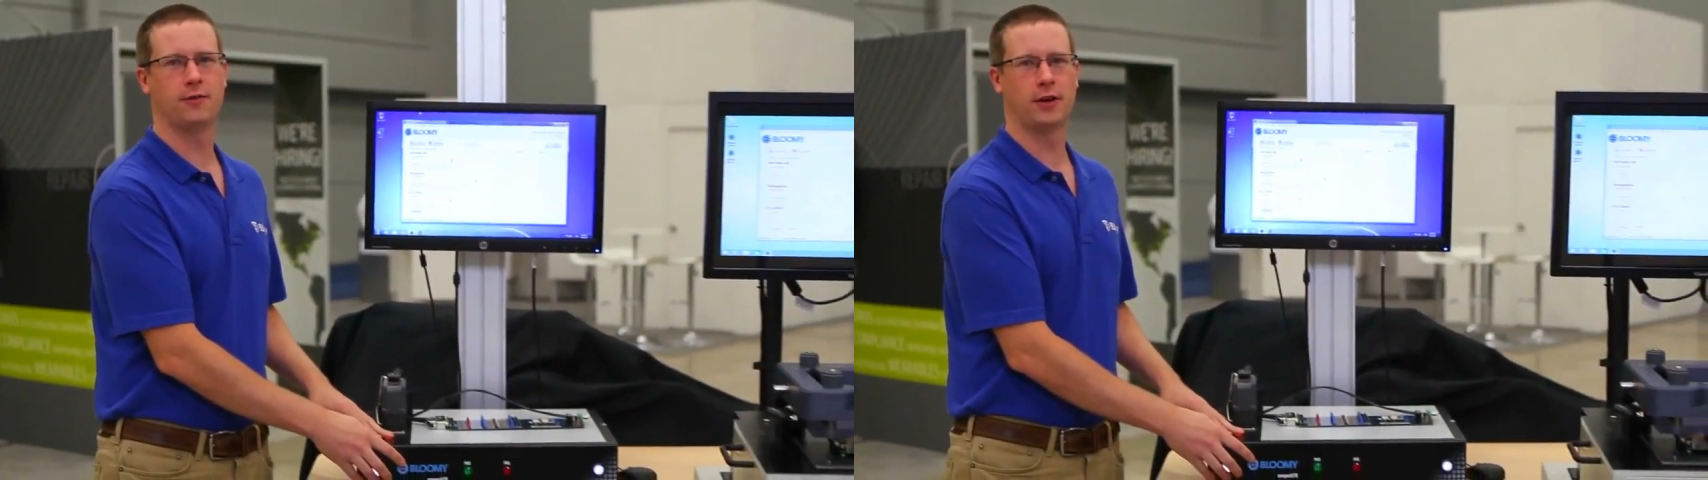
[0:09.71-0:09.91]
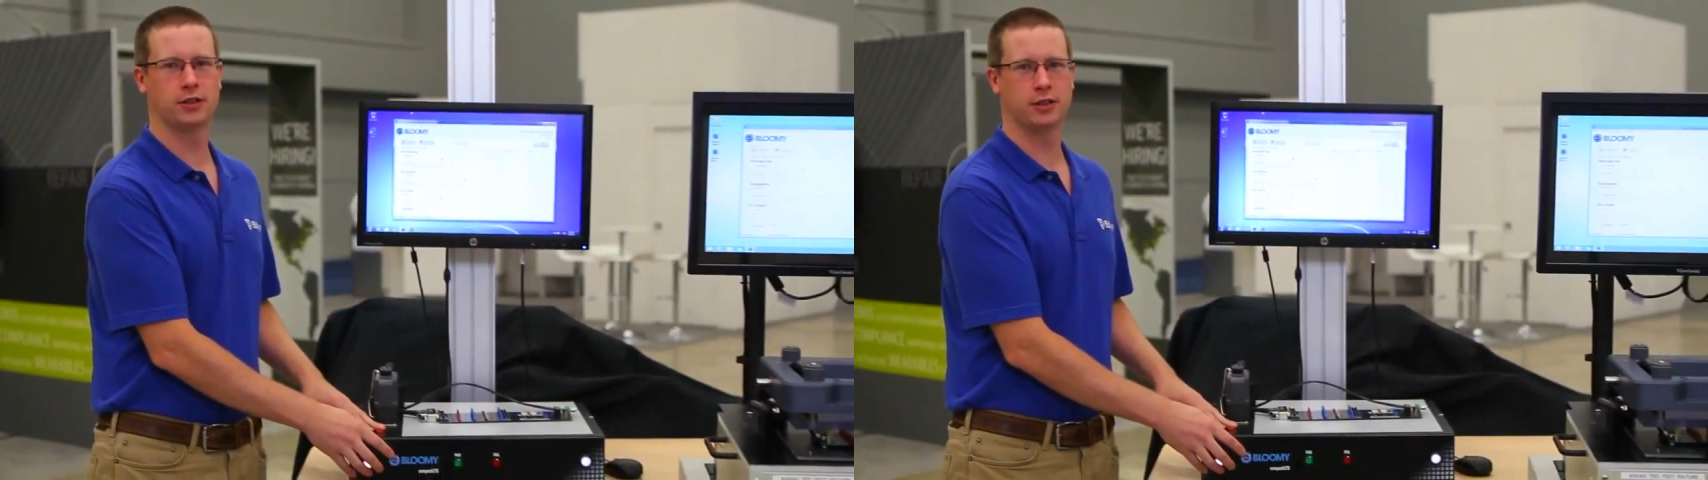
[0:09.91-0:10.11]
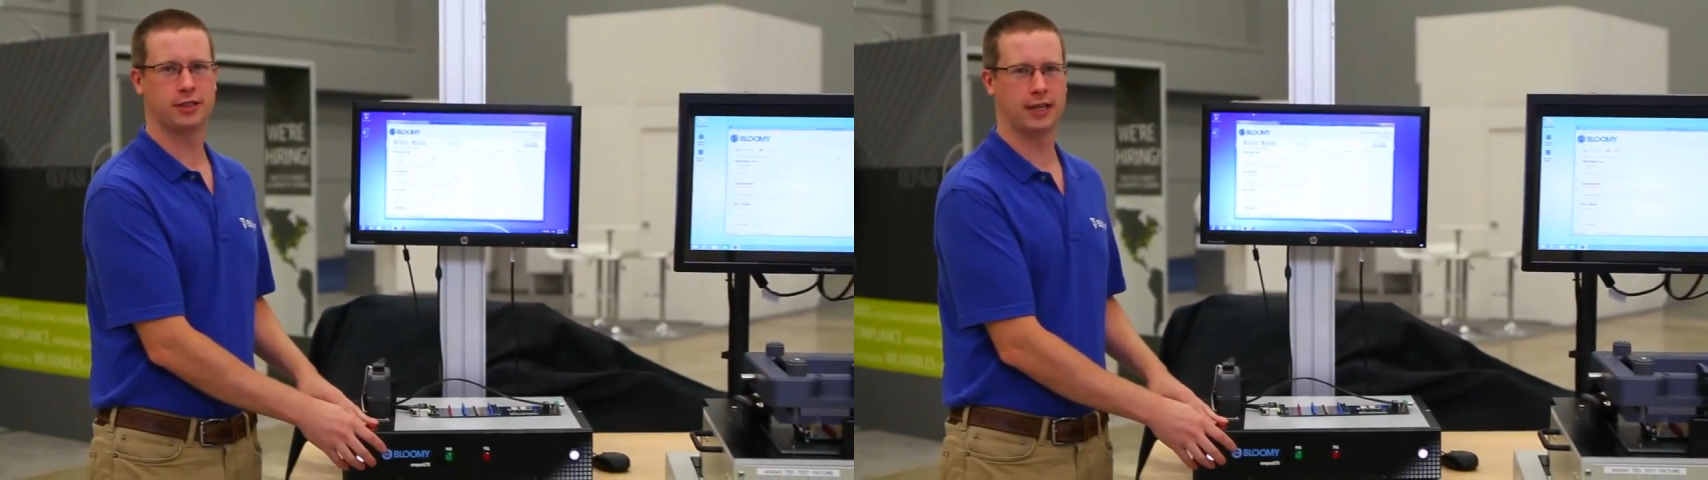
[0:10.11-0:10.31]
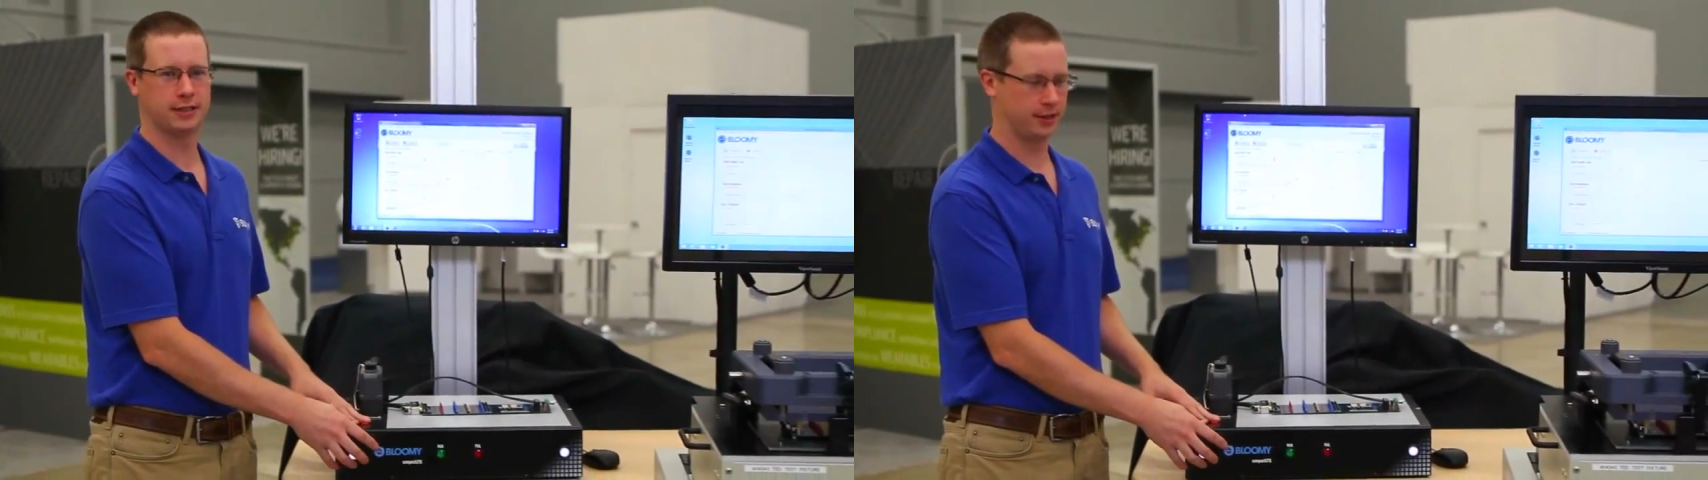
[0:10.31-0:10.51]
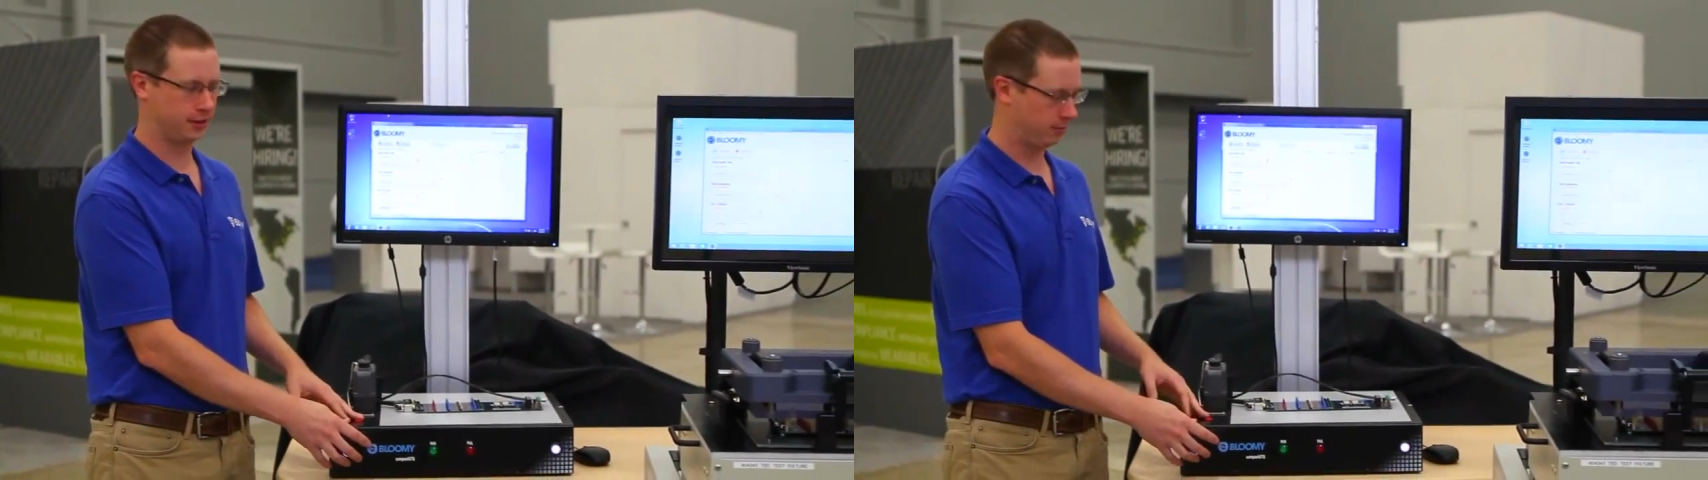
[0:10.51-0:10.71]
functional
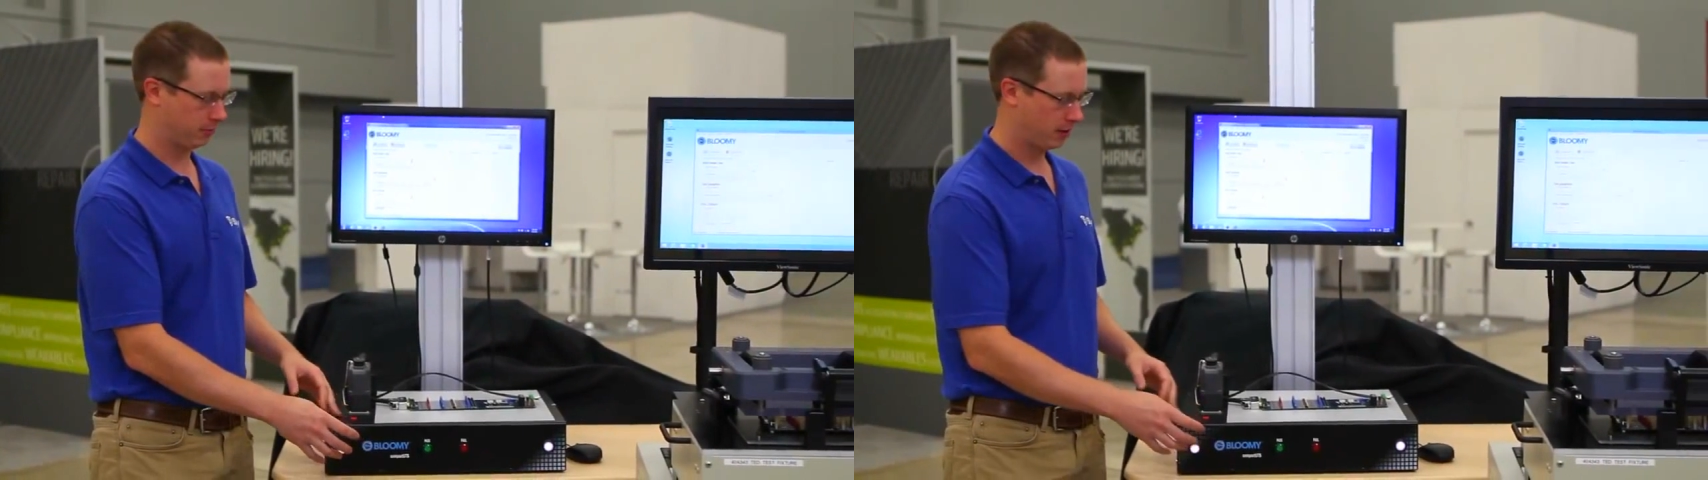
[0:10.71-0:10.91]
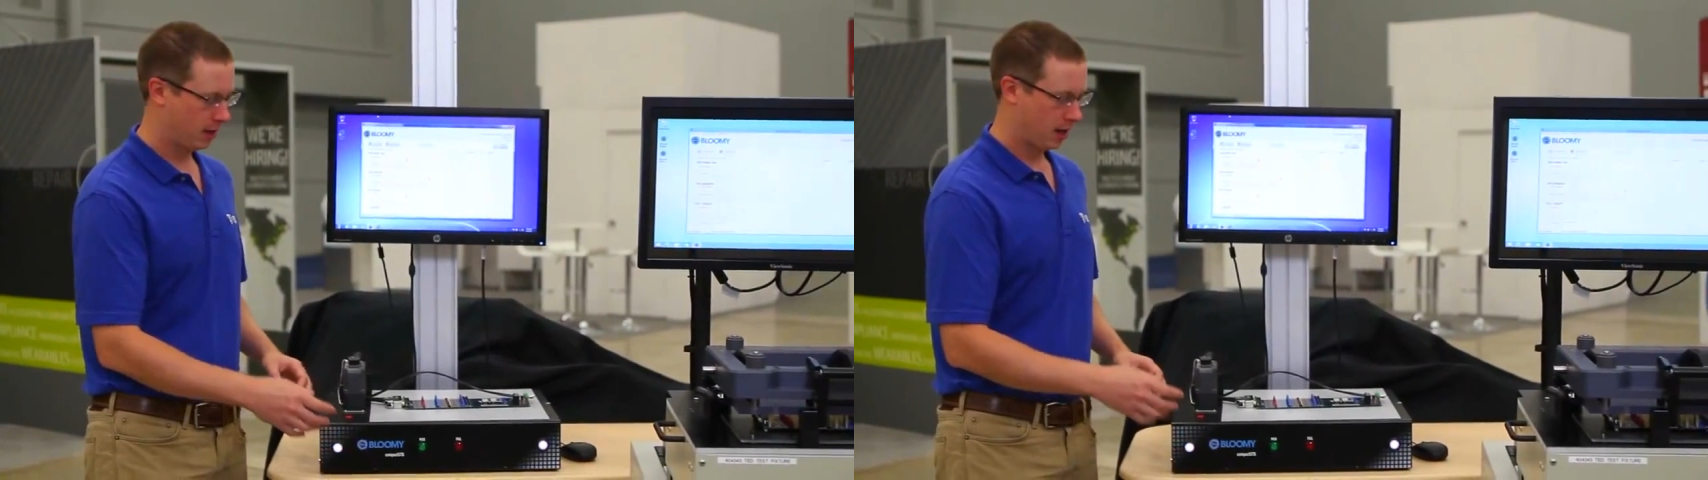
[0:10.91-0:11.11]
test system.